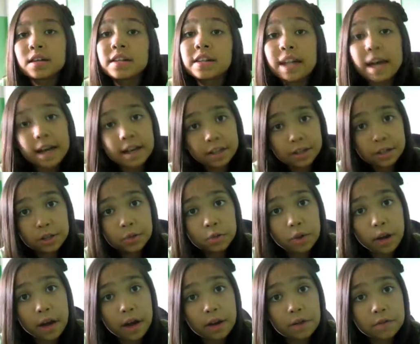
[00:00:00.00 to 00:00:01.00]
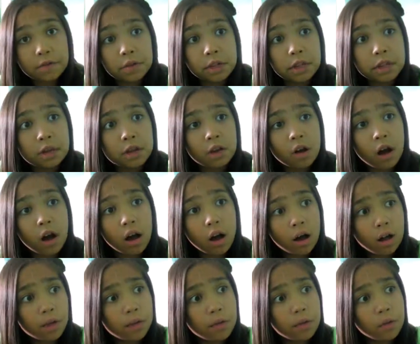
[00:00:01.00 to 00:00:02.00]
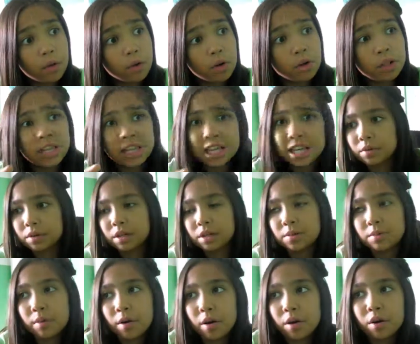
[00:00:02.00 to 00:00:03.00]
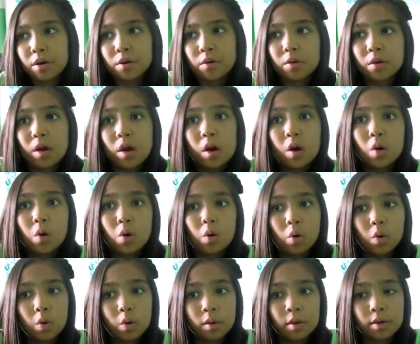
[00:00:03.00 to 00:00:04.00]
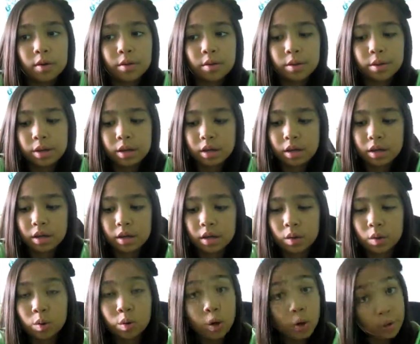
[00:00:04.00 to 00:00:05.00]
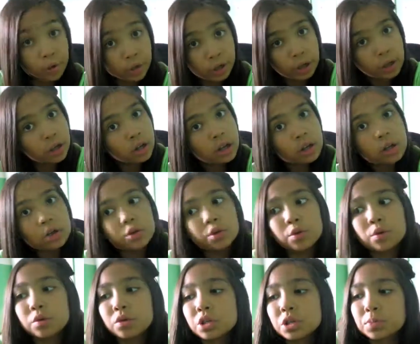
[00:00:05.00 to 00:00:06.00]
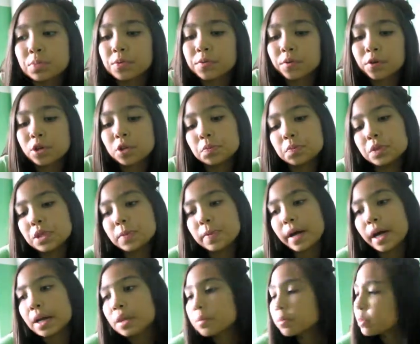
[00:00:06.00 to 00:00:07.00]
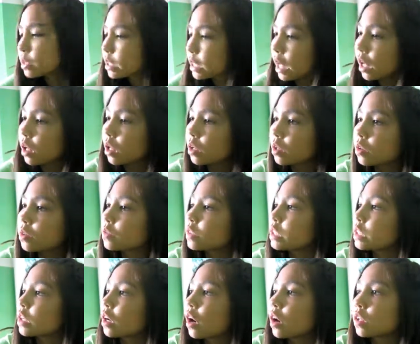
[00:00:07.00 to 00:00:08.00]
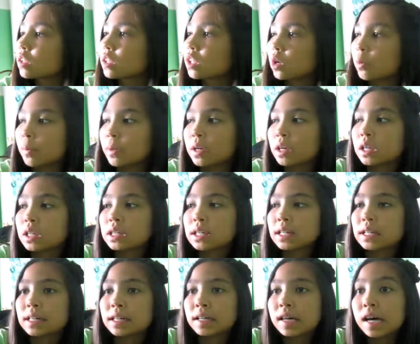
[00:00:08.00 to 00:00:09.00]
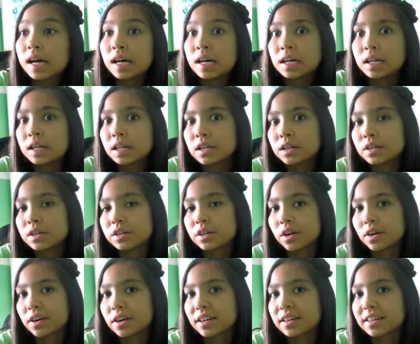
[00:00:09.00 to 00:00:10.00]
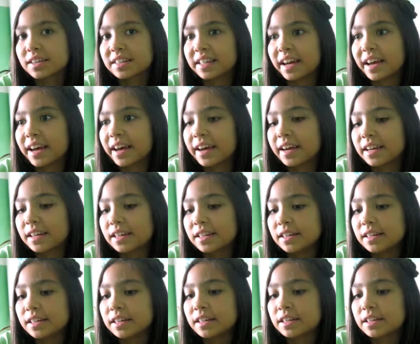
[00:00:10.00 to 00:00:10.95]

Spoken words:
Next, we have the goth or the emo or the loner who just prefer to be by themselves and are a little bit on the dark side.